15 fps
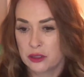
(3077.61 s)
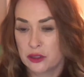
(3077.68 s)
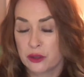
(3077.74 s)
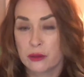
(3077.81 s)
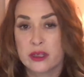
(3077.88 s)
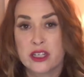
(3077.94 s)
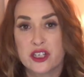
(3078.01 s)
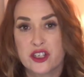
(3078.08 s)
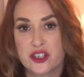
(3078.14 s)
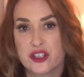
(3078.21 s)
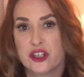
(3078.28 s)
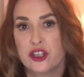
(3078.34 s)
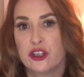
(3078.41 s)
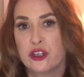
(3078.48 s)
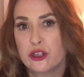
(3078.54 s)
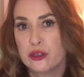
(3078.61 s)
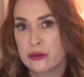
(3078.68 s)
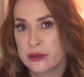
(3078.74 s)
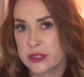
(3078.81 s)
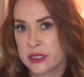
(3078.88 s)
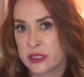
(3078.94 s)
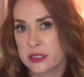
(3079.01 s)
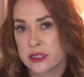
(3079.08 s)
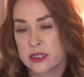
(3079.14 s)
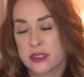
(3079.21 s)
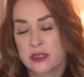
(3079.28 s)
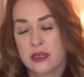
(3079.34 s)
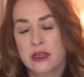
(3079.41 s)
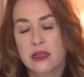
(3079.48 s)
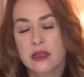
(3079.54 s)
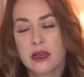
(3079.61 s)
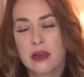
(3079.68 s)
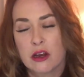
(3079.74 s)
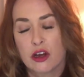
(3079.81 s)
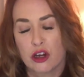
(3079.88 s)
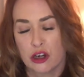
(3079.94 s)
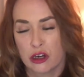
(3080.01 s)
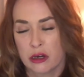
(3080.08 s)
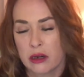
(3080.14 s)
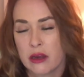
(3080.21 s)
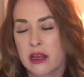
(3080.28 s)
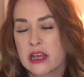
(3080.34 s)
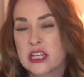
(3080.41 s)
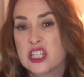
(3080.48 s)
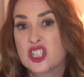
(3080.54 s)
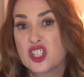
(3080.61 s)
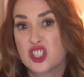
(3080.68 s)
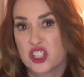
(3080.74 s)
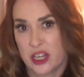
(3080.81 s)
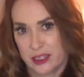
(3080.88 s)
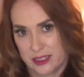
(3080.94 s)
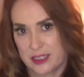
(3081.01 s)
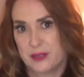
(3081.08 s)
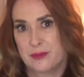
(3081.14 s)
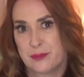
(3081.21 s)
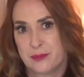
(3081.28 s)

Dorinda just loses her shit.